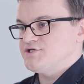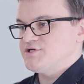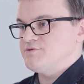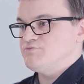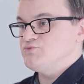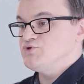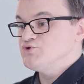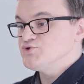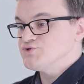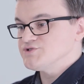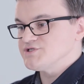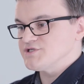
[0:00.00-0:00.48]
the
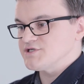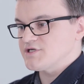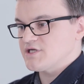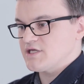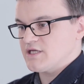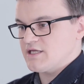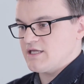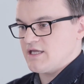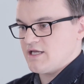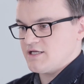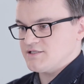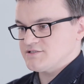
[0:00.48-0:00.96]

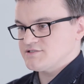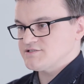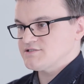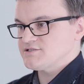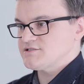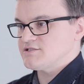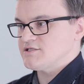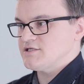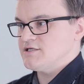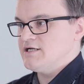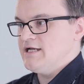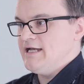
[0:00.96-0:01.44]
music
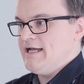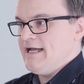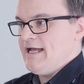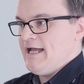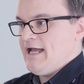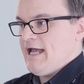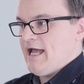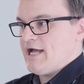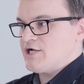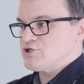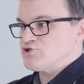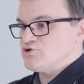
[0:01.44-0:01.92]
gets
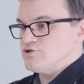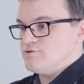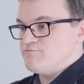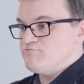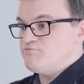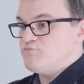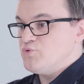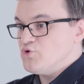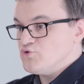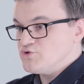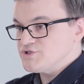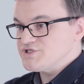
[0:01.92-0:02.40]
actually
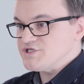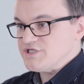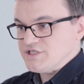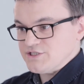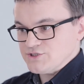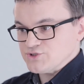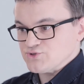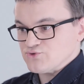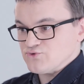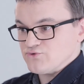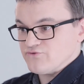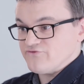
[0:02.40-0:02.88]
put
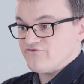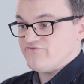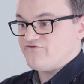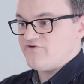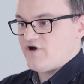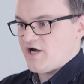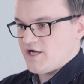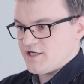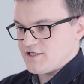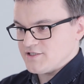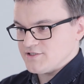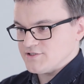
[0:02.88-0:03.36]
into
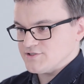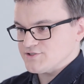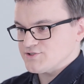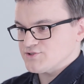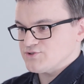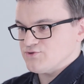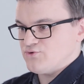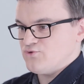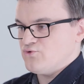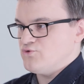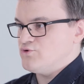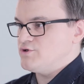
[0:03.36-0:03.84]

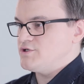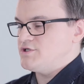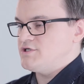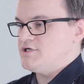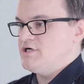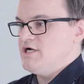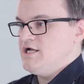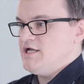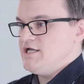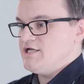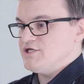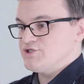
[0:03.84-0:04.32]
files
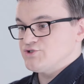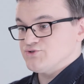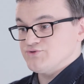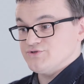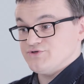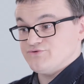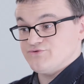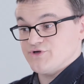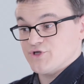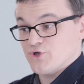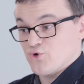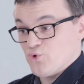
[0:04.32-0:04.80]
or into
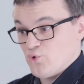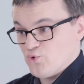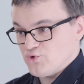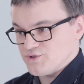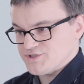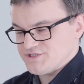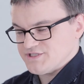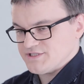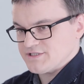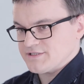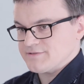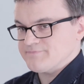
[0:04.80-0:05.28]
the
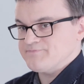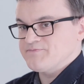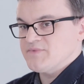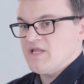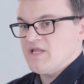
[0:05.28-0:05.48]
recording.